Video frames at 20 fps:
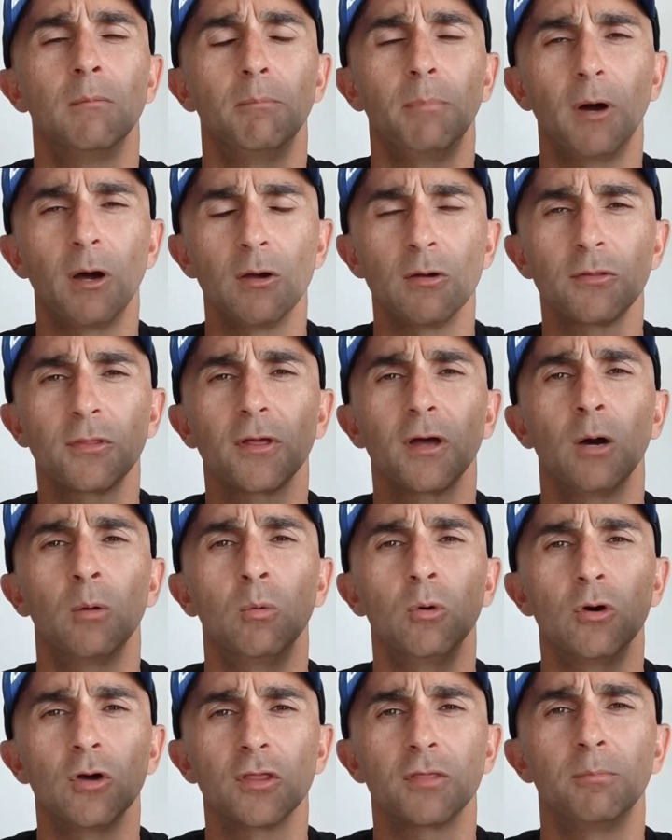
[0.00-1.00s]
Both are
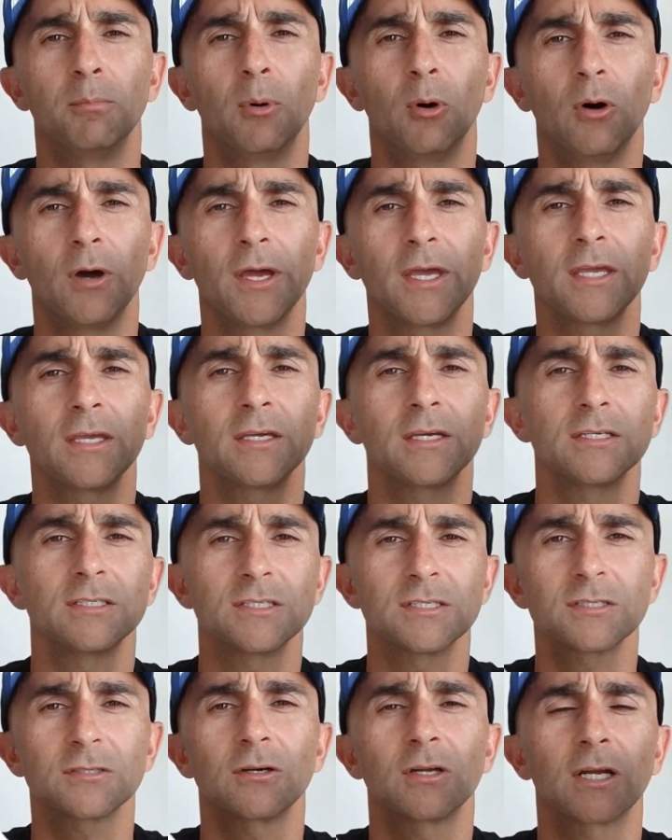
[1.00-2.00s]
worth buying. It's
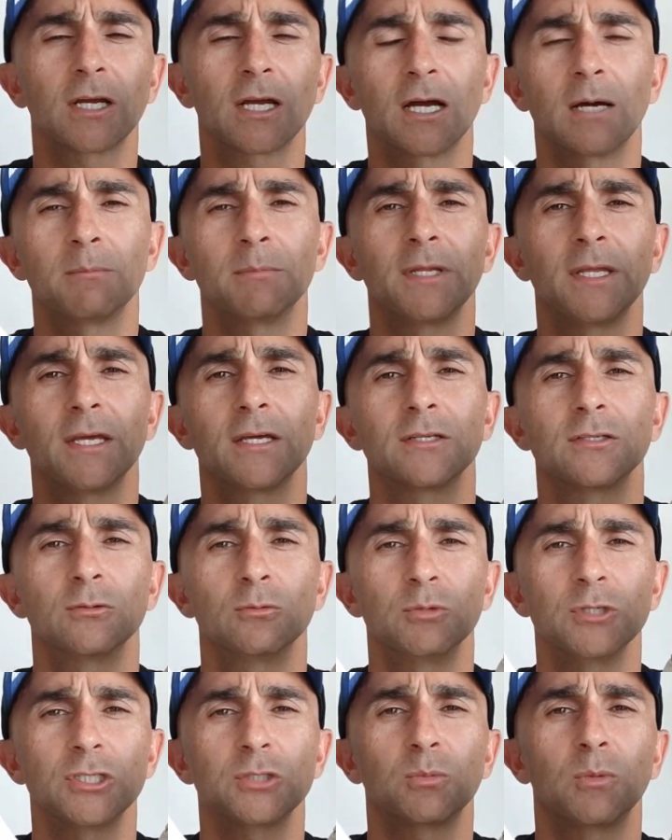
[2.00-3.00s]
just going to come down to
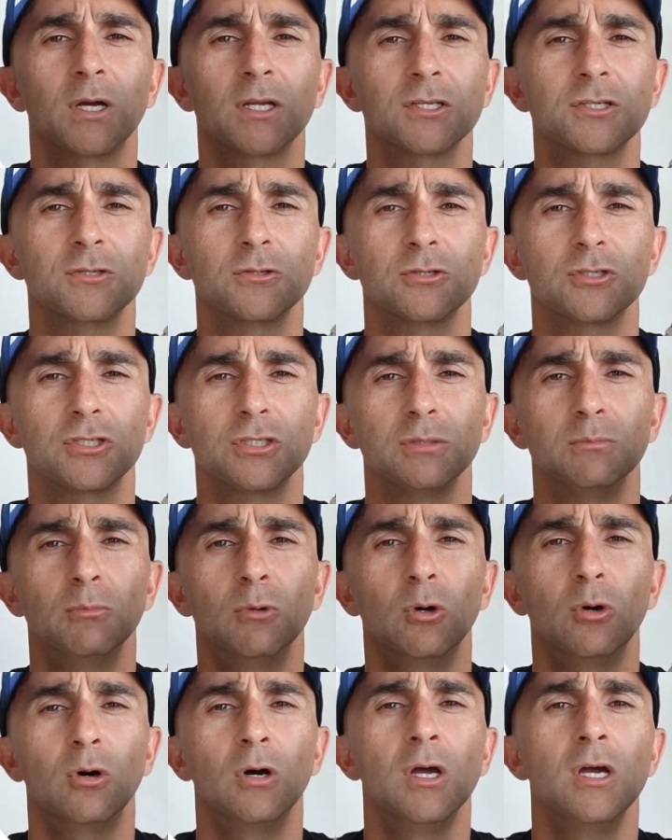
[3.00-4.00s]
which one suits you
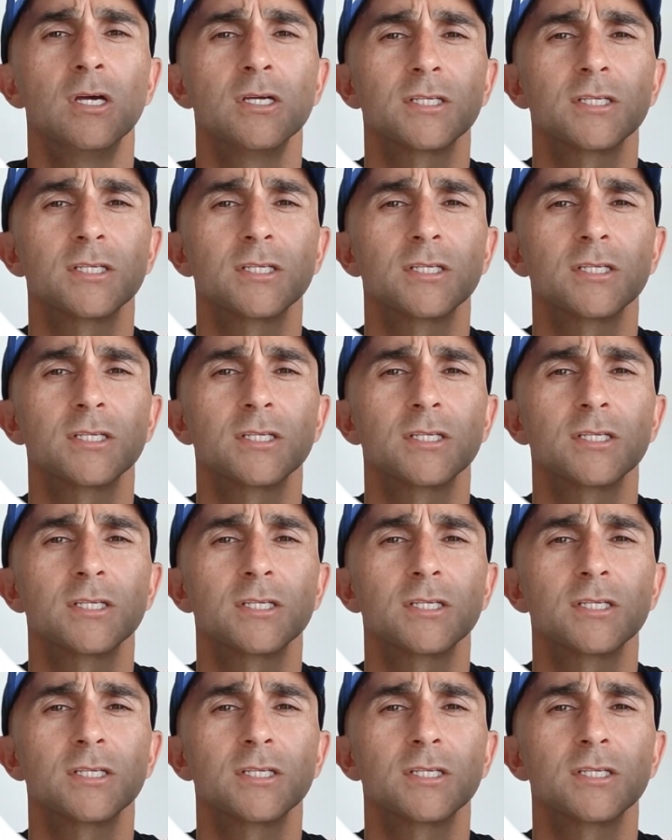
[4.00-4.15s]
more.